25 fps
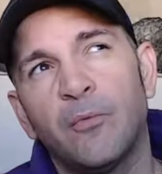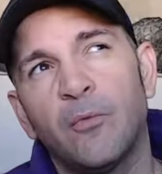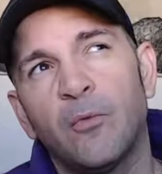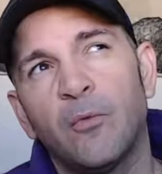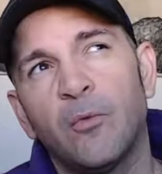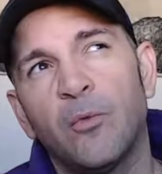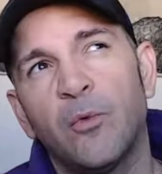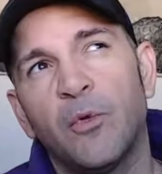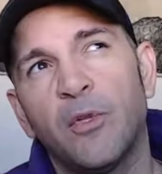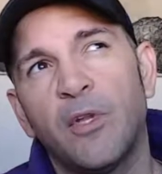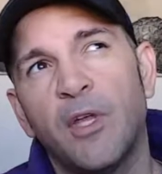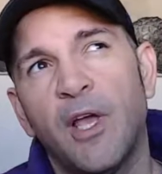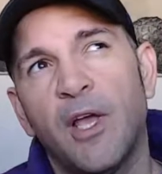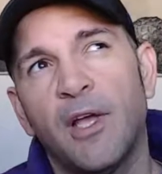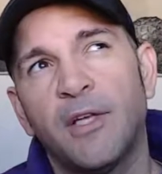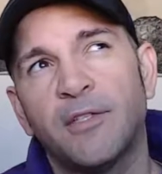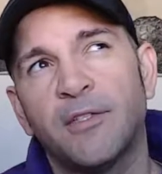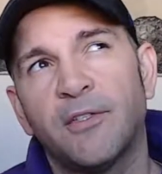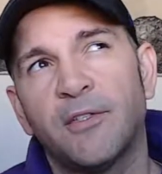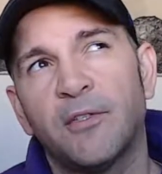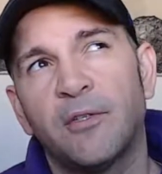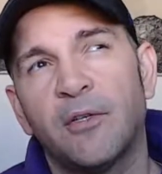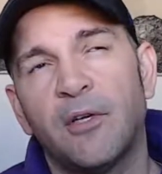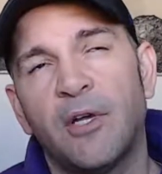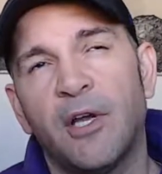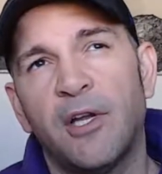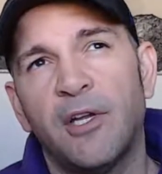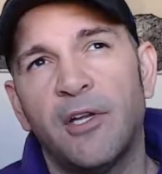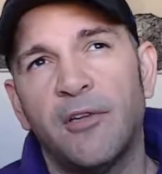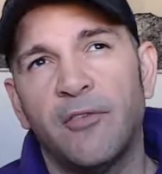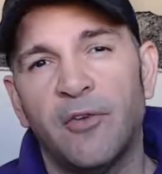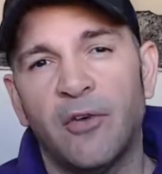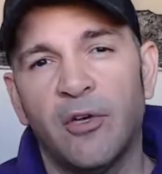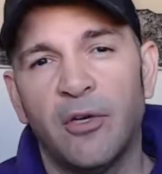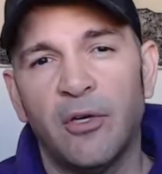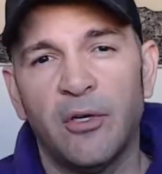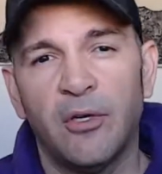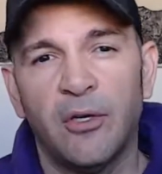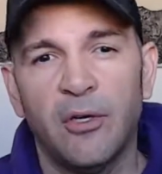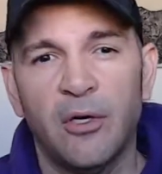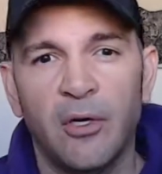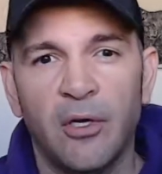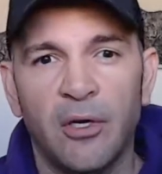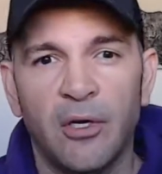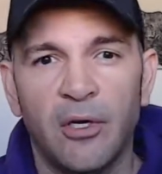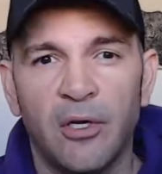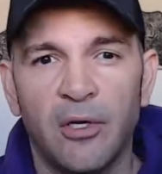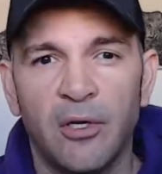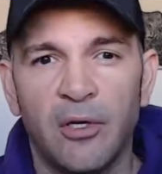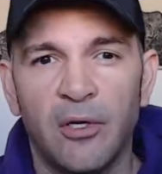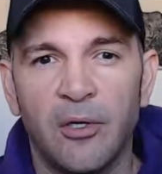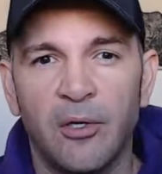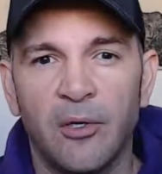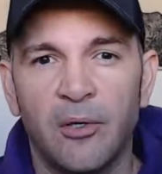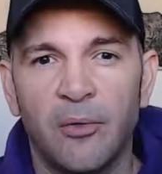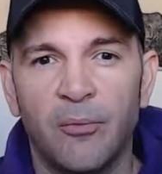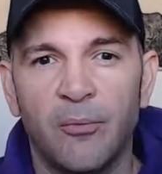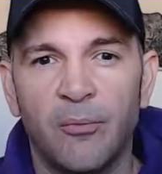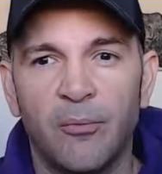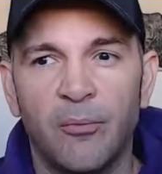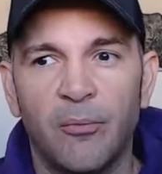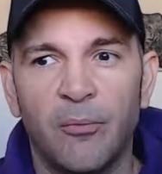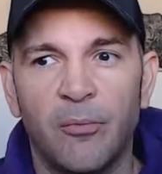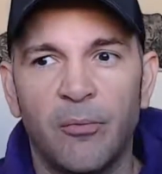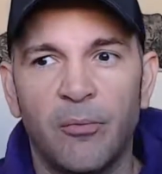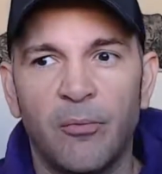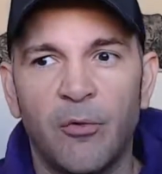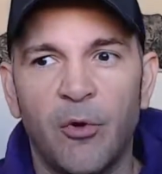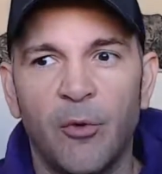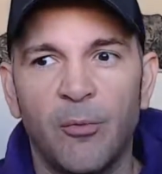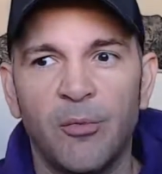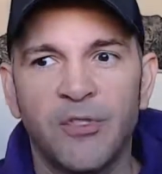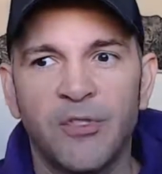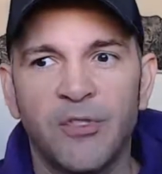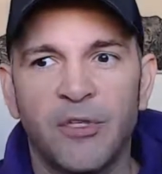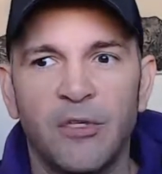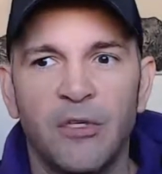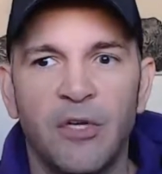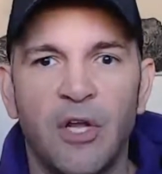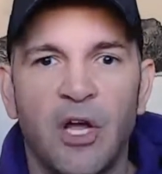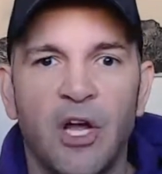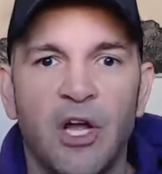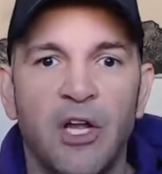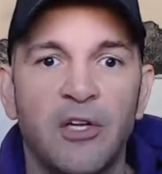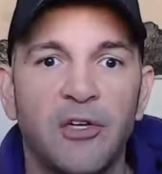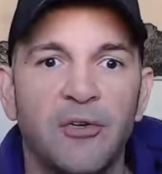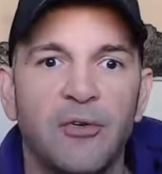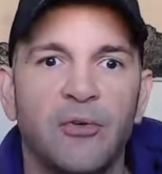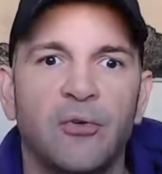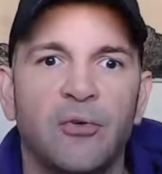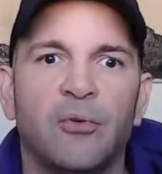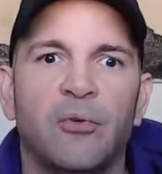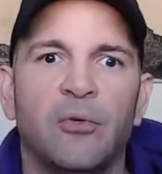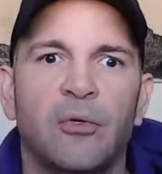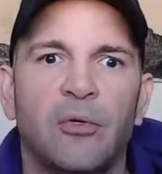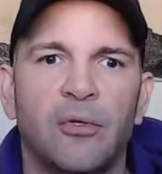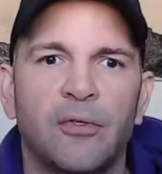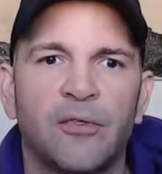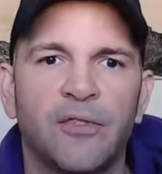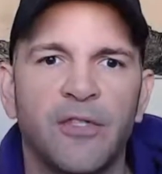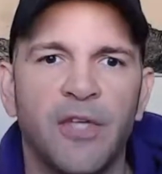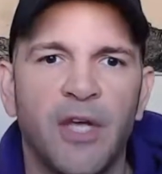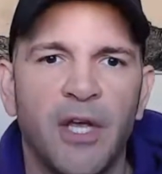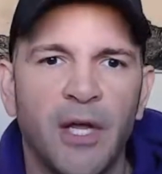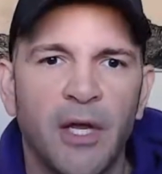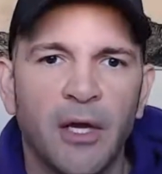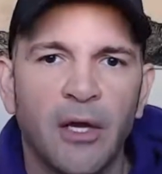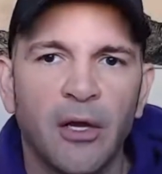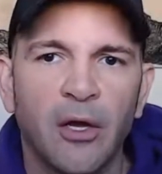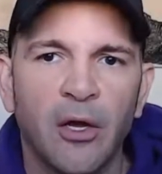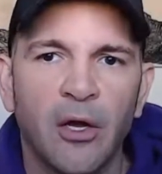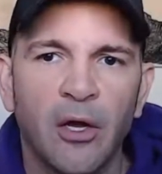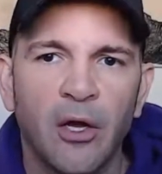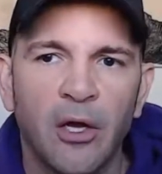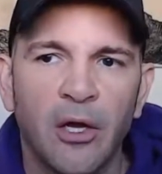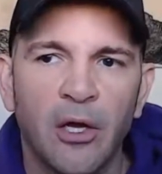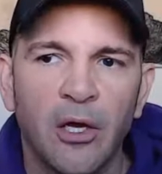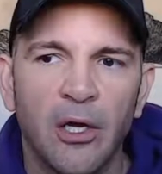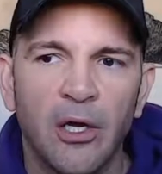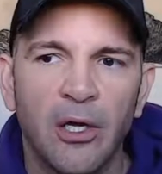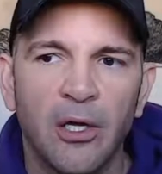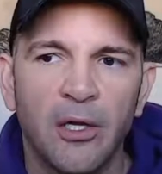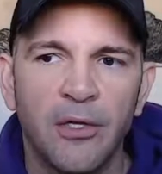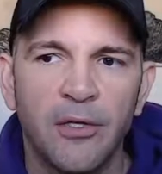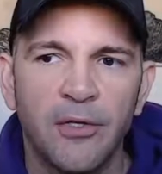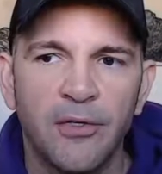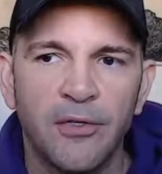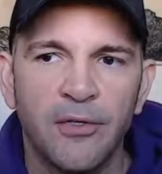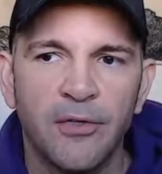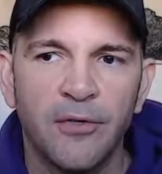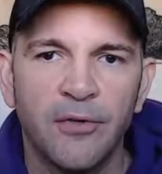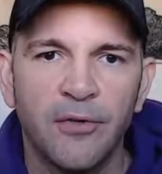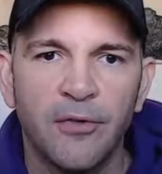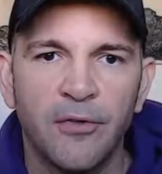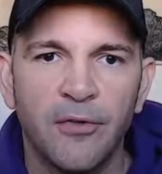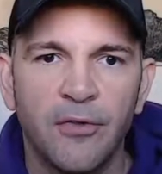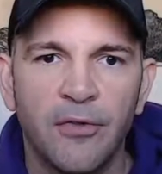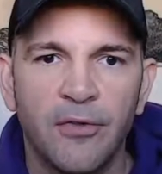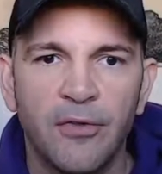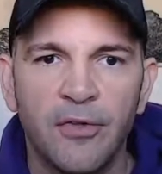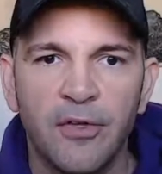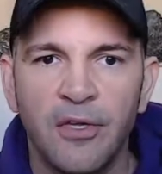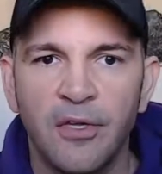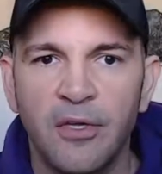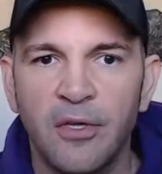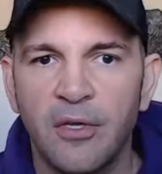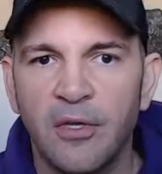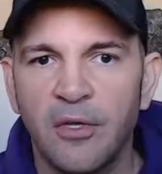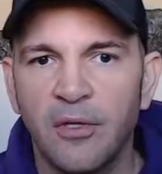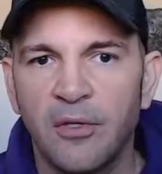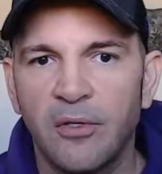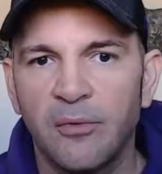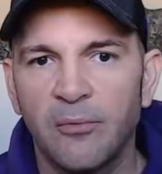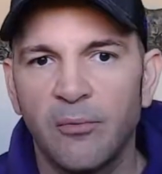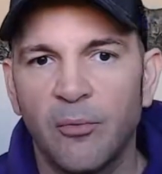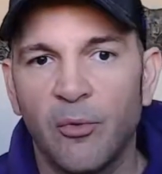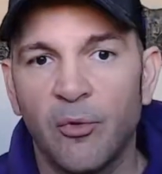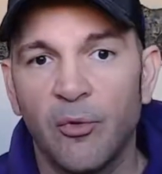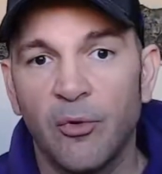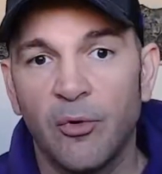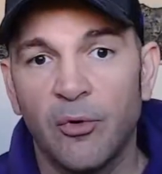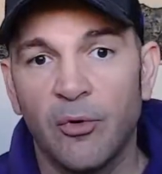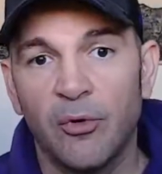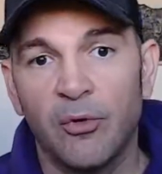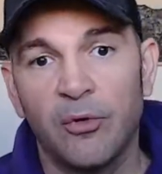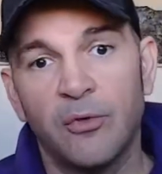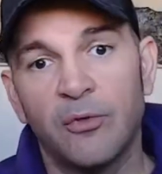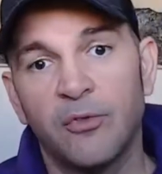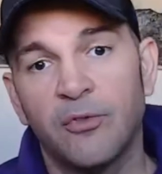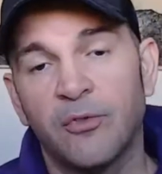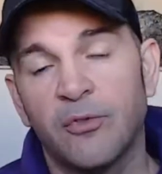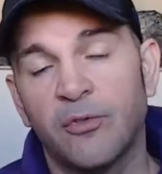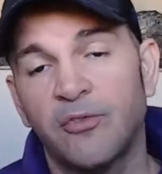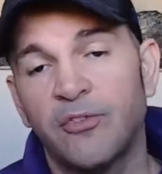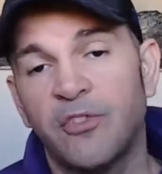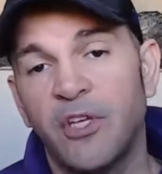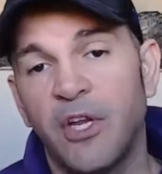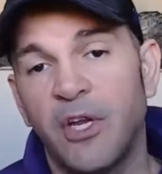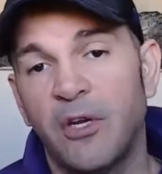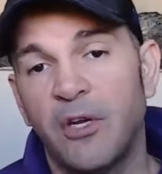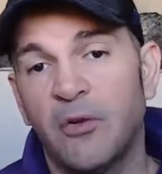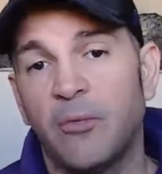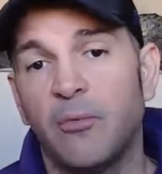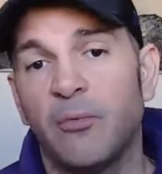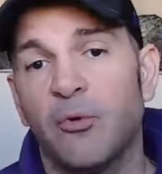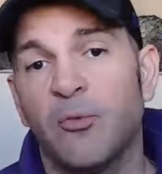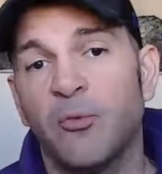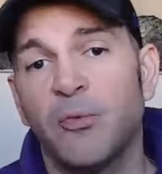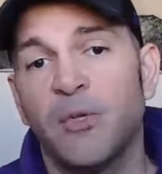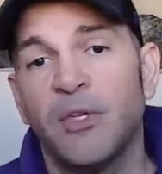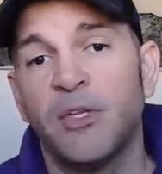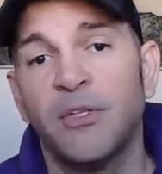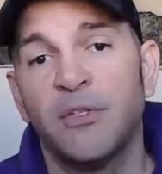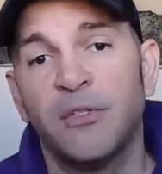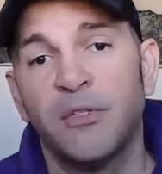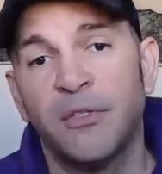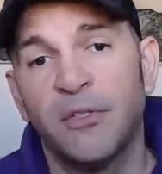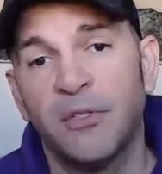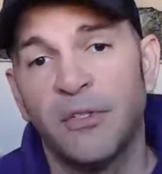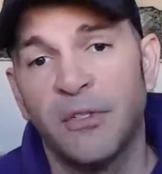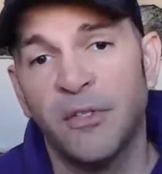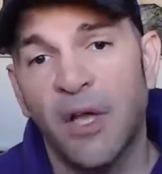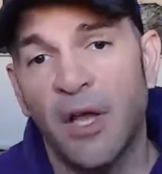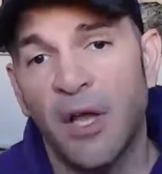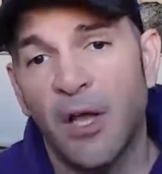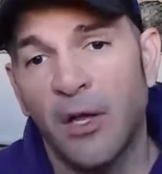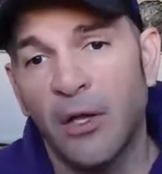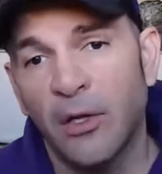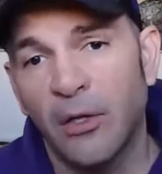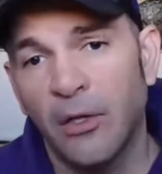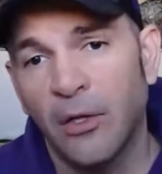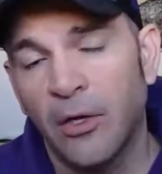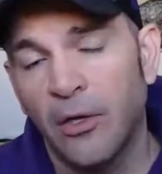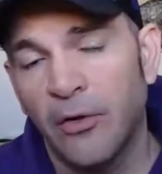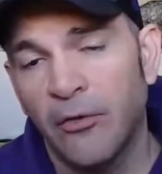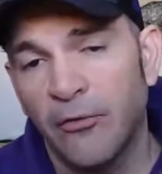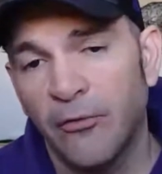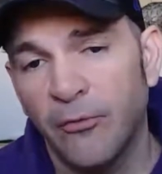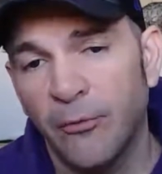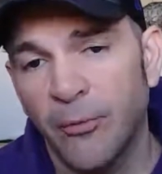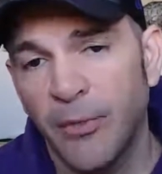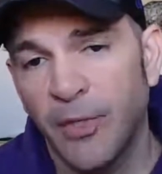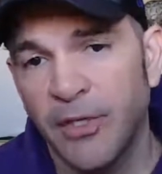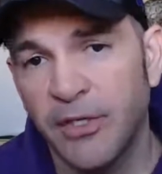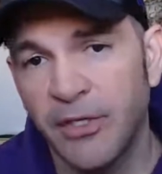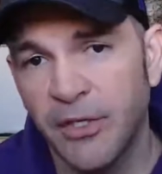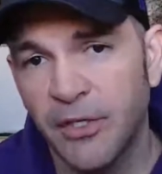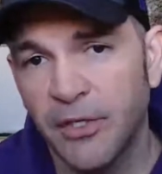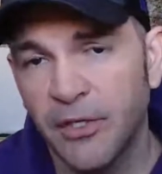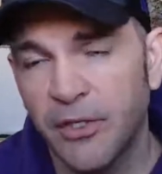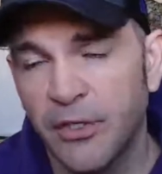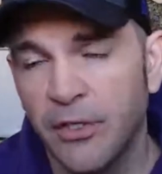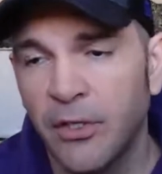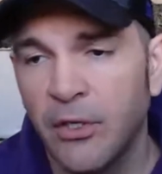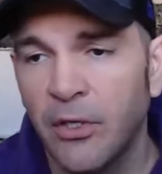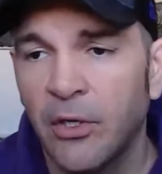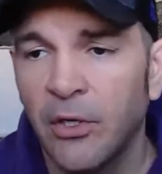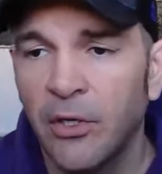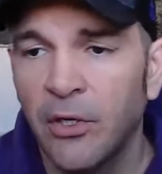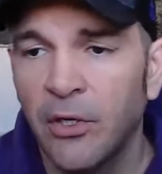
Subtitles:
really has kind of a almost a non-dual take on the more sort of standard Burmese style of meditation.